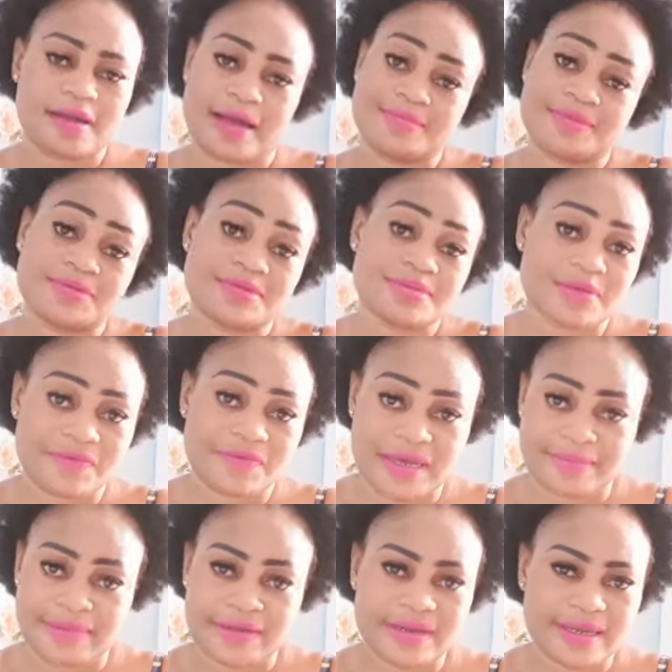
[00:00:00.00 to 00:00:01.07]
I'm so sorry
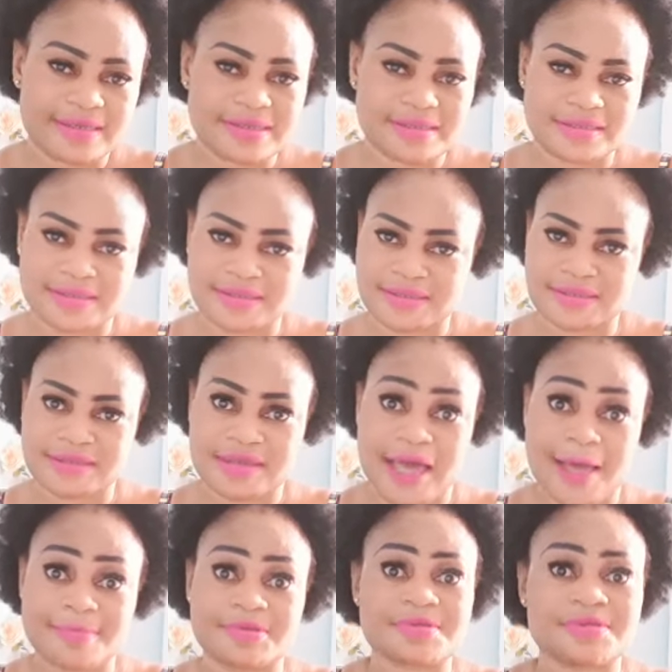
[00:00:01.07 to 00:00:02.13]
about that, sis.
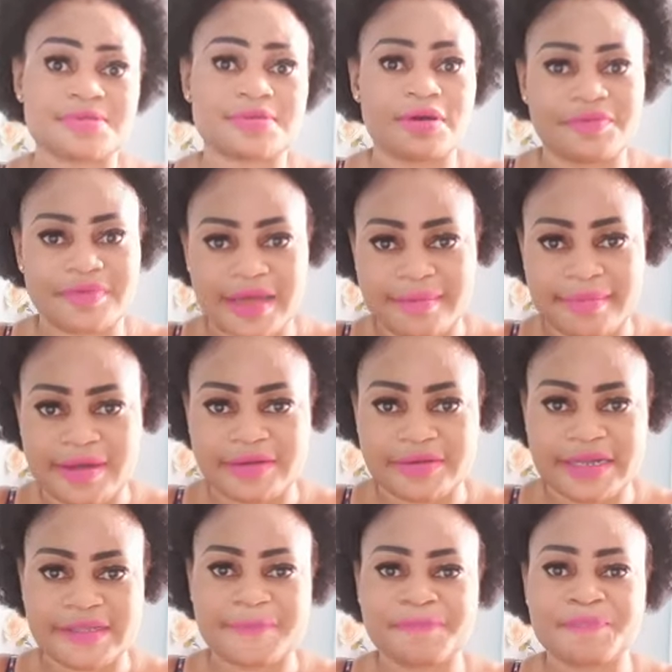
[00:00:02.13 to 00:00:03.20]
I'm so sorry
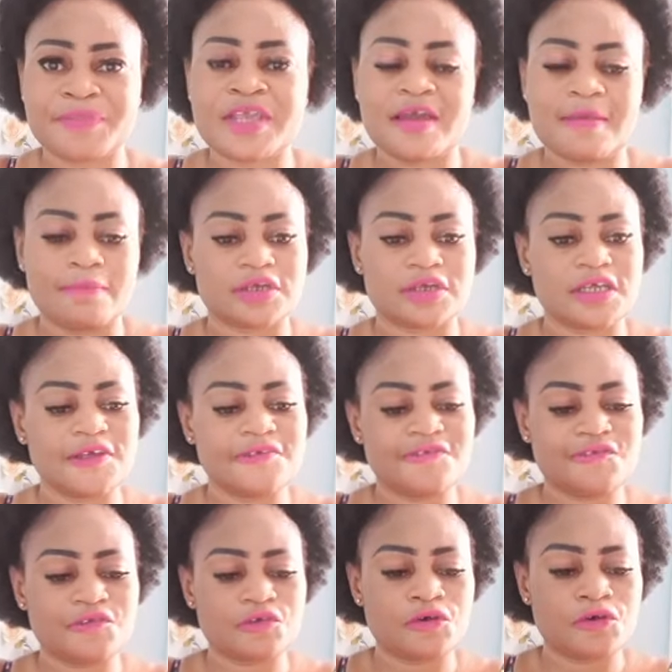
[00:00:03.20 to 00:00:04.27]
about that. But
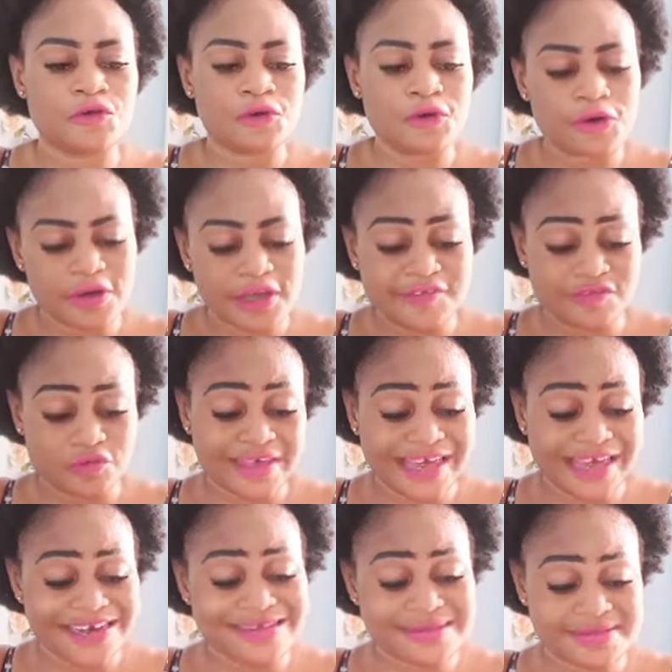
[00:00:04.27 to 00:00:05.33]
if you
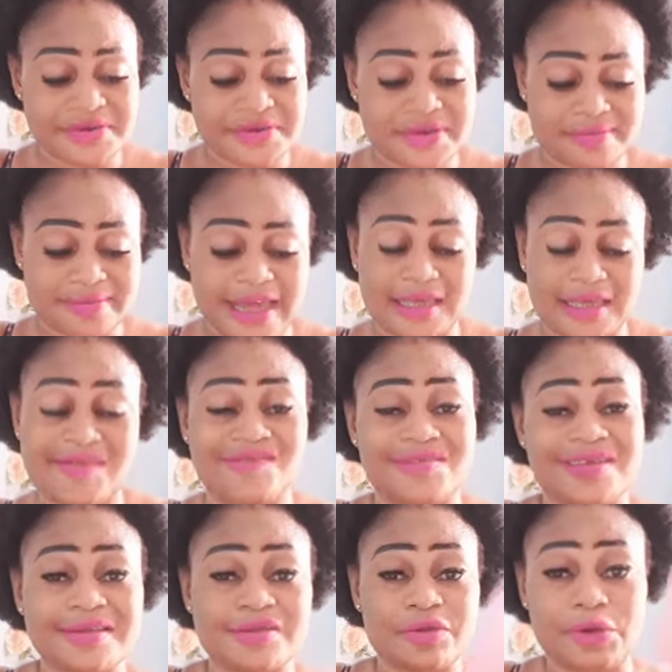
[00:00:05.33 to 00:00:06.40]
get this cream, like if
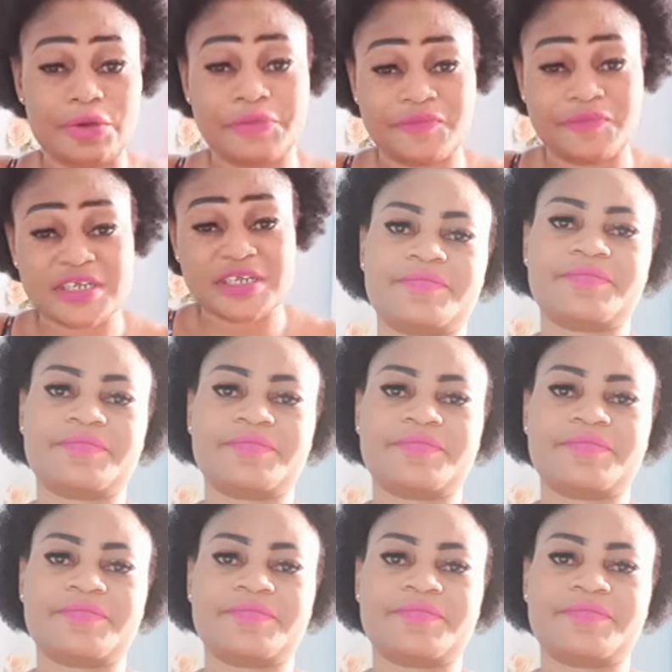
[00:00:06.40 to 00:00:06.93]
you get the original,